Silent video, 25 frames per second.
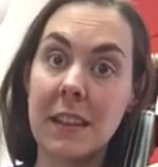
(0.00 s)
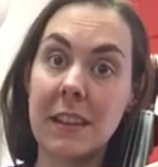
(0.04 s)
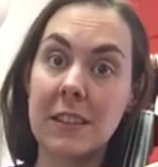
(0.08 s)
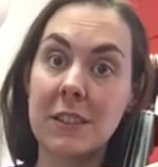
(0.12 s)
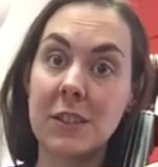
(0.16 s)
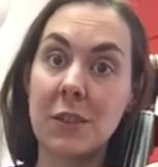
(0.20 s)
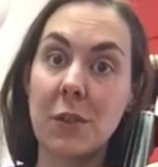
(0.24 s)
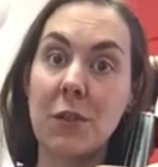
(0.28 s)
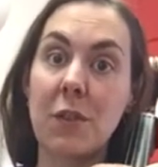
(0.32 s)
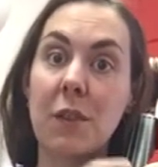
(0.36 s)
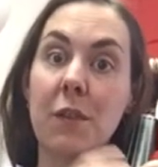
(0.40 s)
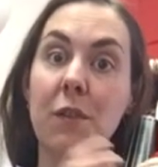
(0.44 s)

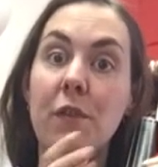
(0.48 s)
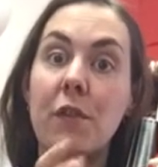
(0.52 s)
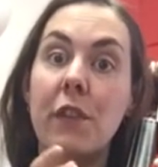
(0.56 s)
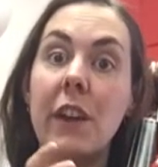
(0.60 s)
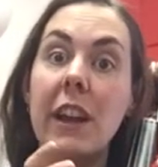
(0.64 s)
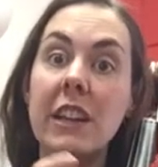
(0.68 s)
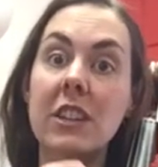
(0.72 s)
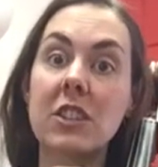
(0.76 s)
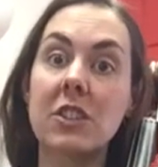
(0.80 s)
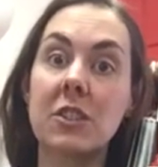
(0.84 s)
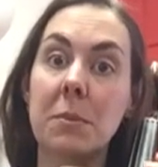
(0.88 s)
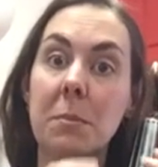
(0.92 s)
So the
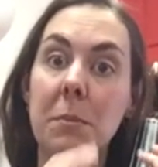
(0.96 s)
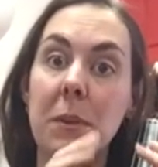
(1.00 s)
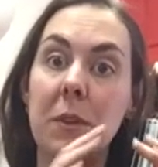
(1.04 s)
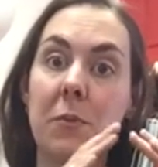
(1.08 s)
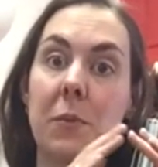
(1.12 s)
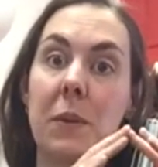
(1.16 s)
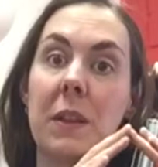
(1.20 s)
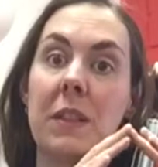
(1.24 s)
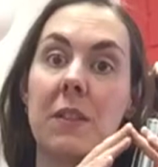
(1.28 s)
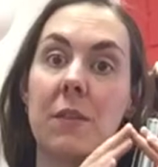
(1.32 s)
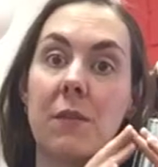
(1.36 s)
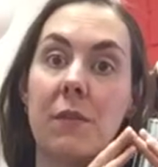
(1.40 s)
friction
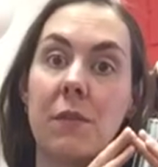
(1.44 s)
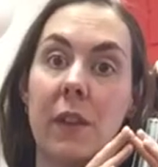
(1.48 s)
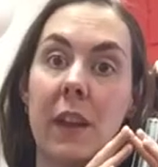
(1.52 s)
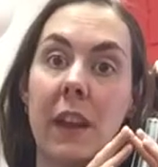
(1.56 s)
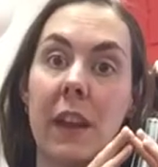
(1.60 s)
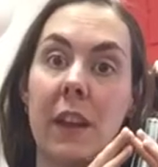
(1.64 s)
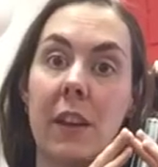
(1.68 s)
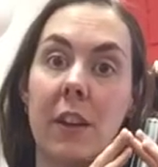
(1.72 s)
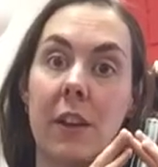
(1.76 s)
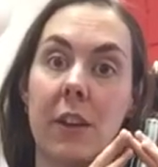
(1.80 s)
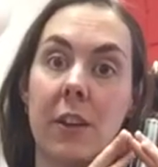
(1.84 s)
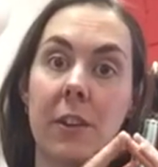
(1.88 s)
between the
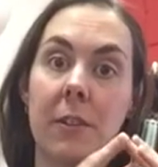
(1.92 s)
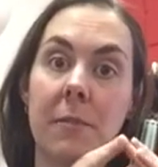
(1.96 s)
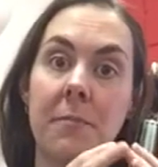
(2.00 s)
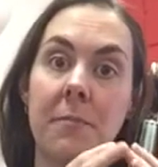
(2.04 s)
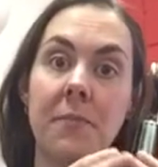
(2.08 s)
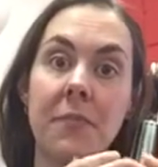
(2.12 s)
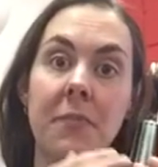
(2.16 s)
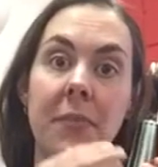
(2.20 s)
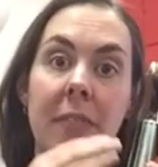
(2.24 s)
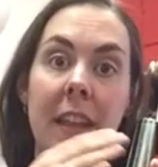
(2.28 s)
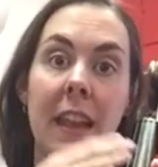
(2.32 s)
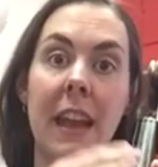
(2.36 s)
finger
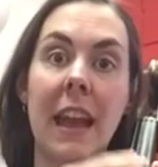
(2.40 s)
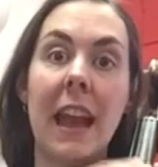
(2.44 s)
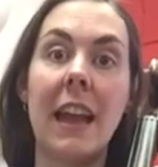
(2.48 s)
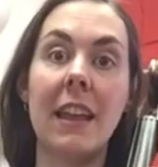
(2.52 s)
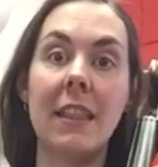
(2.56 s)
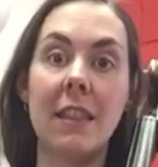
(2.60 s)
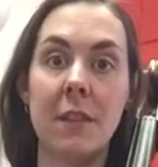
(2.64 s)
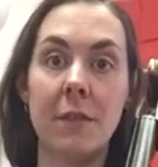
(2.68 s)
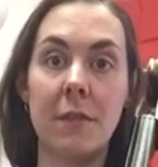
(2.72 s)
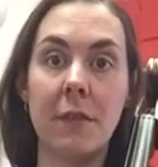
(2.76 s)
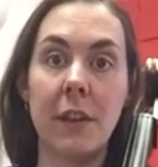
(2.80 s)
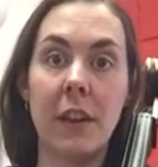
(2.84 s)

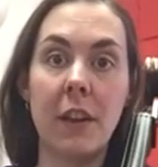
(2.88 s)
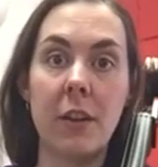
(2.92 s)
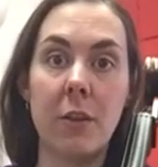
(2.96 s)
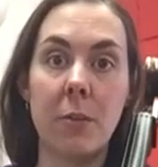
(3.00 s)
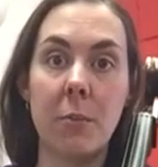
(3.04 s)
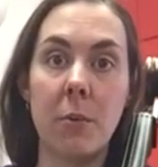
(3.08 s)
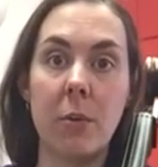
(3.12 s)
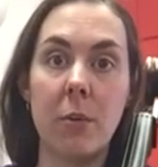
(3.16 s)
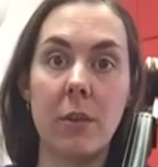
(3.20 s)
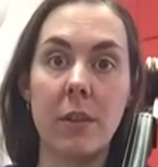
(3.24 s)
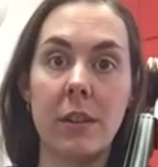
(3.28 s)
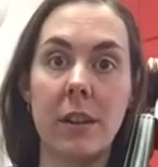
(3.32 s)
and the
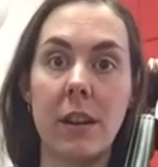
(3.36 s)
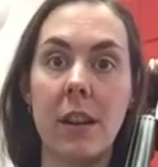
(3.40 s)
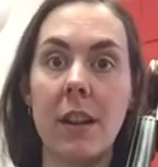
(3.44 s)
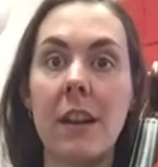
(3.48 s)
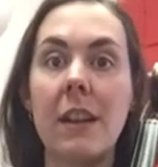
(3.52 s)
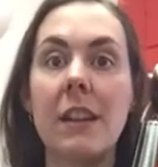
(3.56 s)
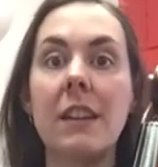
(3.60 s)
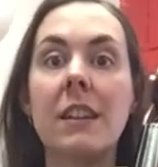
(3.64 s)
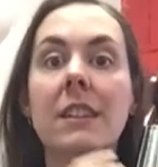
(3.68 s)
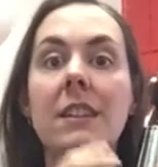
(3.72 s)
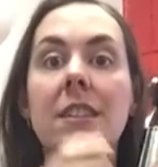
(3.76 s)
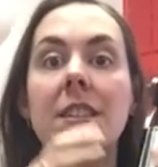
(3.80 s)
fingerboard
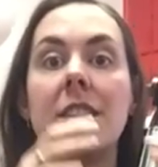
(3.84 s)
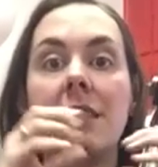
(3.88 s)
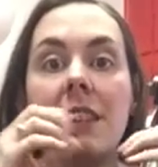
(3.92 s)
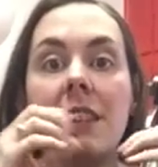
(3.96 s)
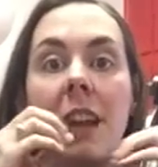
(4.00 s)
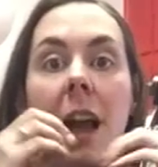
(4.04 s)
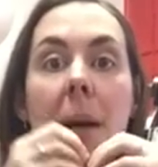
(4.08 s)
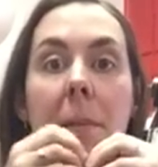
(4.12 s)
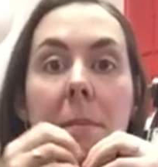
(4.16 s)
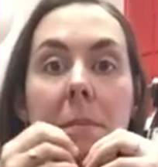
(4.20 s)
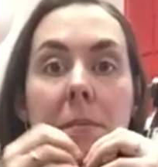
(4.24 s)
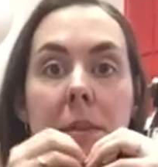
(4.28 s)

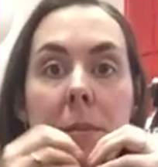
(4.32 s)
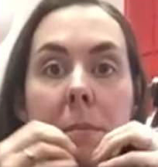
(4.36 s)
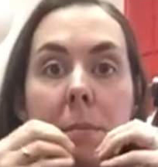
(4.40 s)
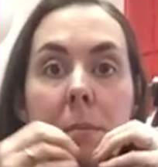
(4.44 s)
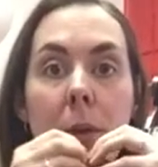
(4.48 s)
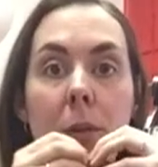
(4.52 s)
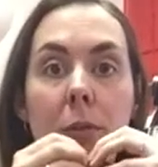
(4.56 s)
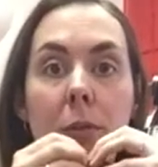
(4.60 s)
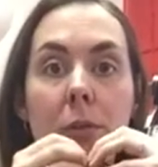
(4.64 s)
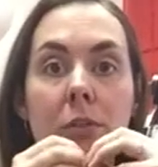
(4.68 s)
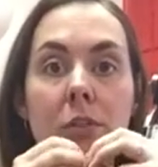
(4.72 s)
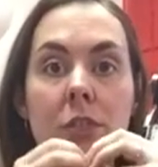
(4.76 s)
Stop the
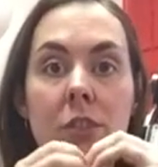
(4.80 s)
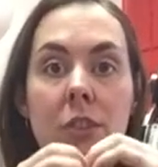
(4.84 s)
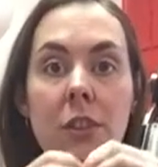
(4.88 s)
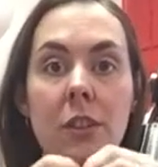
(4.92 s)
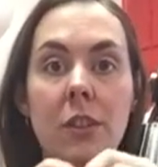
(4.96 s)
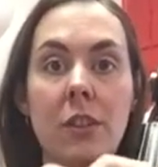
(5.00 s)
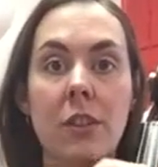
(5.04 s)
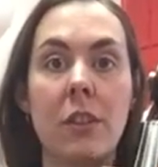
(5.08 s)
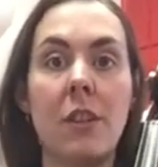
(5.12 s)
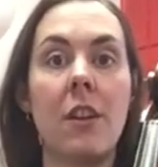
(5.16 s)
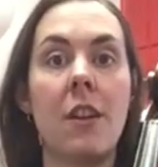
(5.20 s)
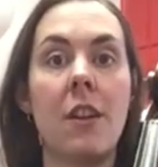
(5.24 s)
motion
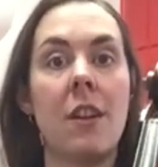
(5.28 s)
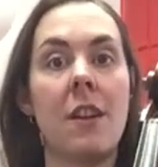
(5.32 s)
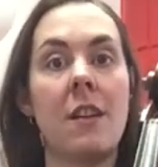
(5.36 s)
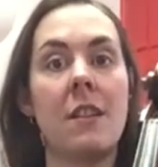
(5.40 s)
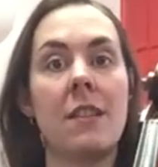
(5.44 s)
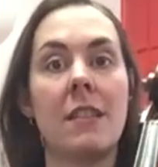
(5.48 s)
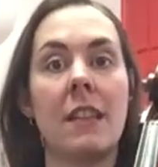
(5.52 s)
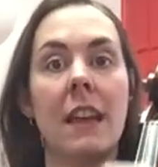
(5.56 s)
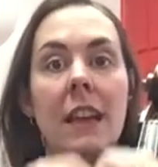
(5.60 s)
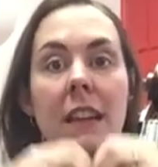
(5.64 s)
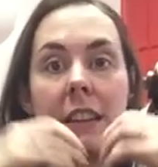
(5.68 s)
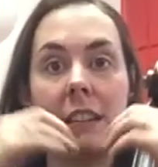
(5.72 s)

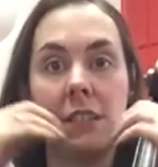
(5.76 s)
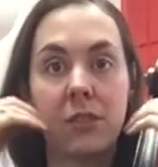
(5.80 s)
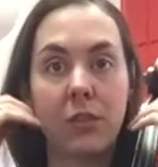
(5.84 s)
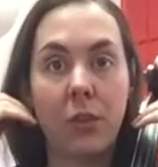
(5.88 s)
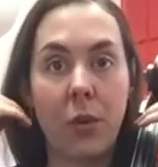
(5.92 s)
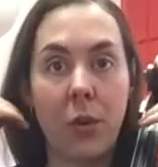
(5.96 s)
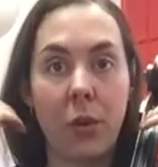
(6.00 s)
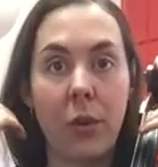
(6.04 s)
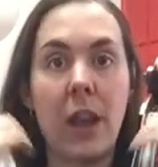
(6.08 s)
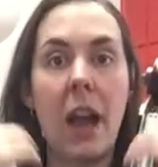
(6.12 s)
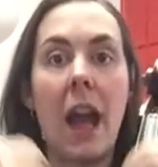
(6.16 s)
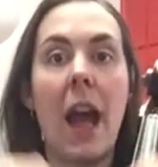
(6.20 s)
that is
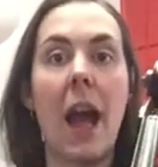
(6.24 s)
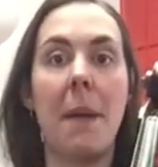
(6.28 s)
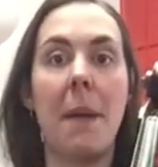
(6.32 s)
going